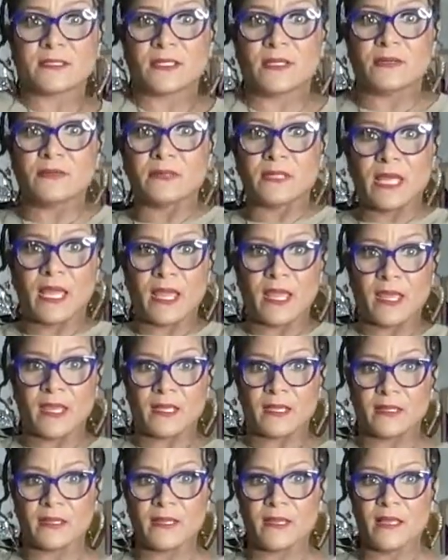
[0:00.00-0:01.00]
so like
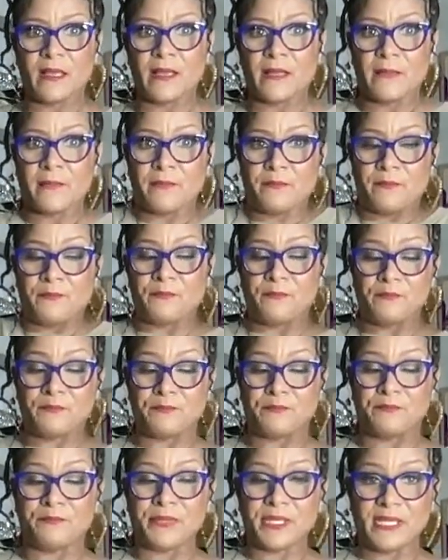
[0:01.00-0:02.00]

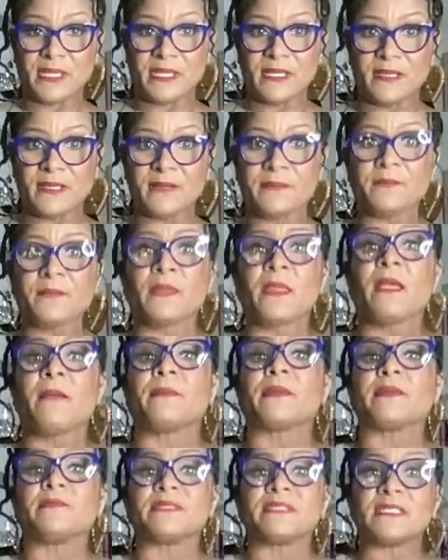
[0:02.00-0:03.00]
big.
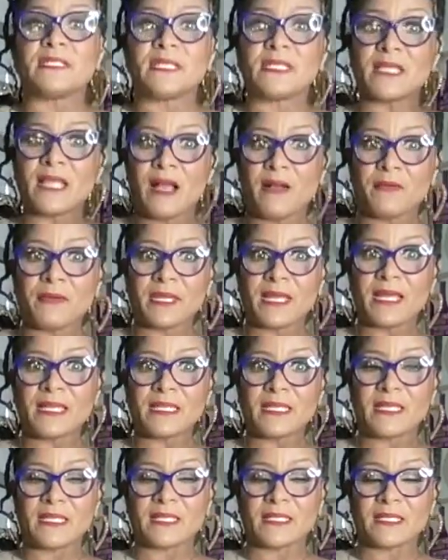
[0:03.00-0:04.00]
I'm gonna tell y'all what I
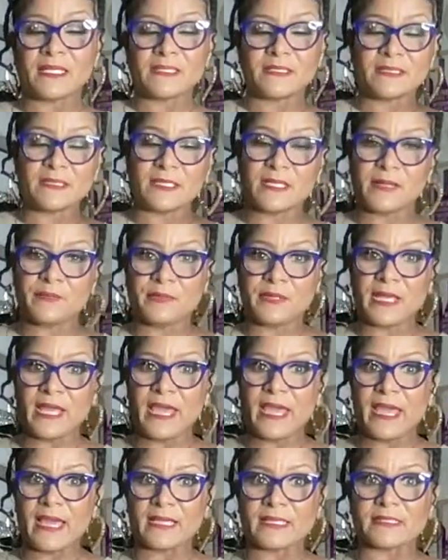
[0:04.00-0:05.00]
did. I did a couple of
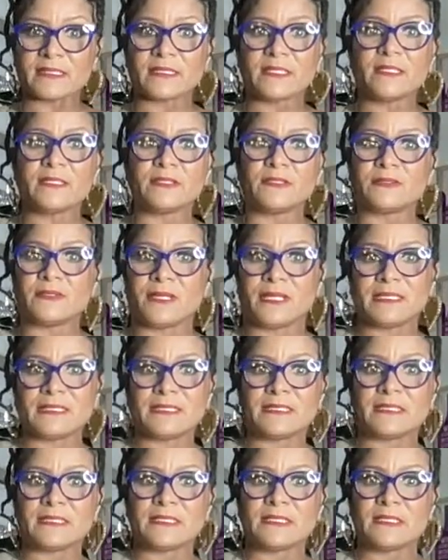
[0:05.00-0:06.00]
hacks. You know, I
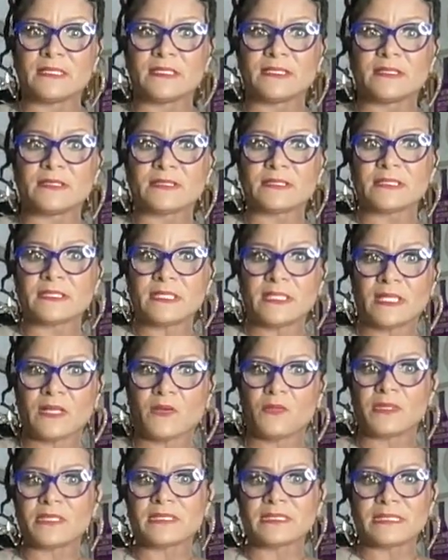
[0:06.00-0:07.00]
did a little
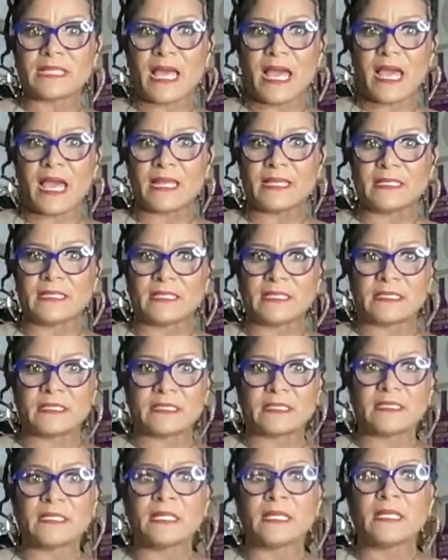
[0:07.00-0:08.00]
tuck one side
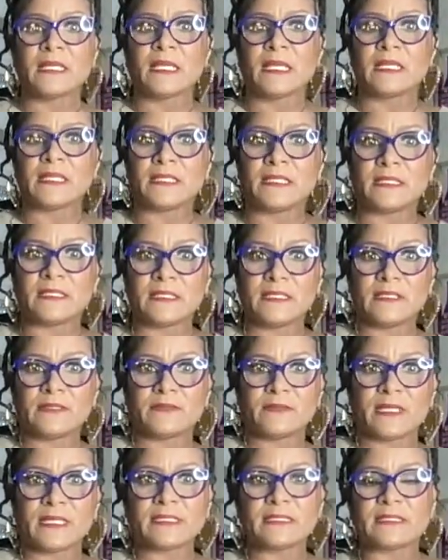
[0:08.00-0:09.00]
in and then leave the
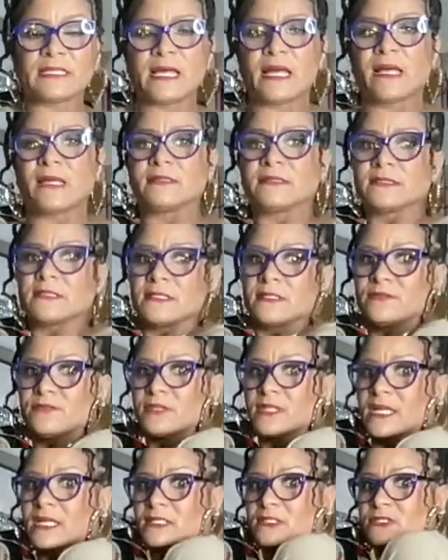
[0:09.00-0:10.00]
rest out and give
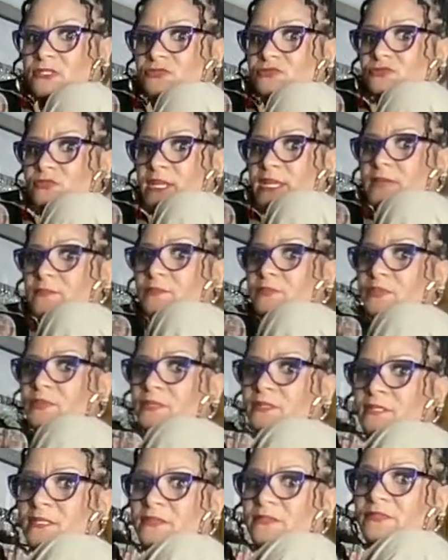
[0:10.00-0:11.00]
you that great
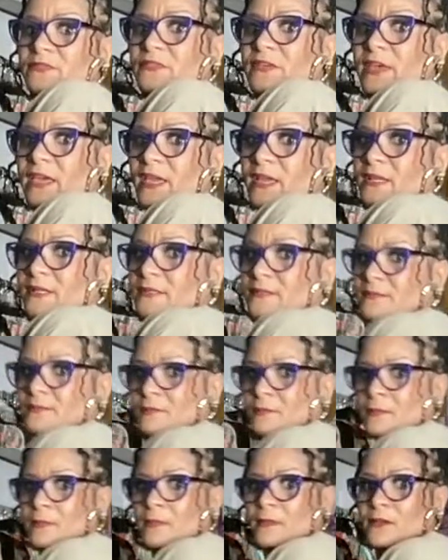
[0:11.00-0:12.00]
effect.
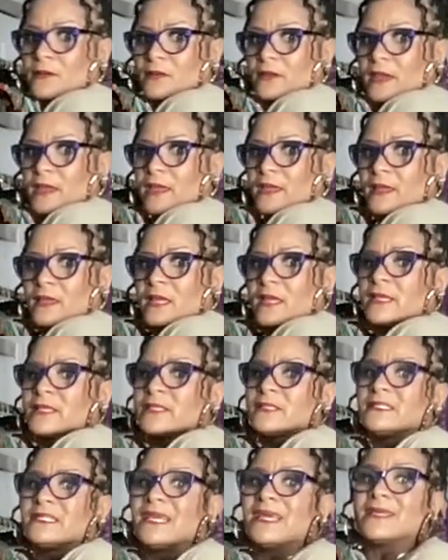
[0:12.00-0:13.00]
Okay.
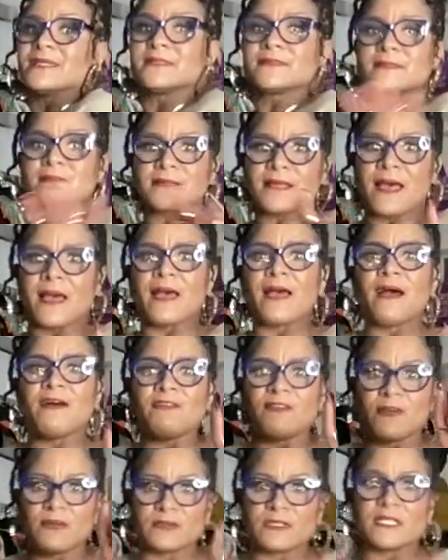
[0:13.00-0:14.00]
Yes, I
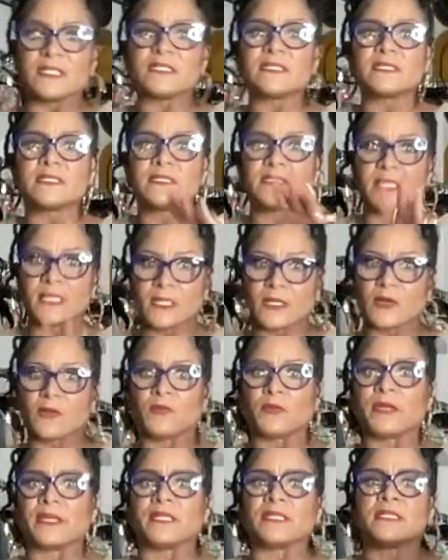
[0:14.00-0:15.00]
have on a
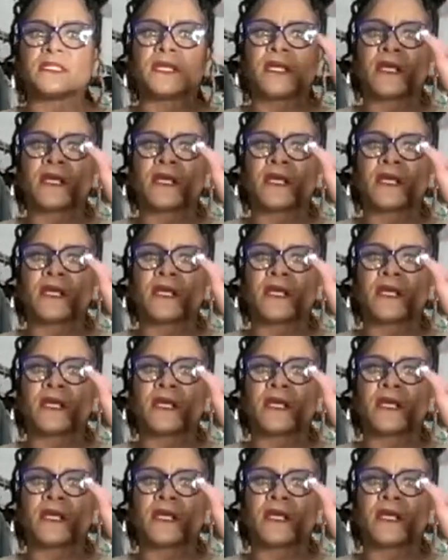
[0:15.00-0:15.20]
sequin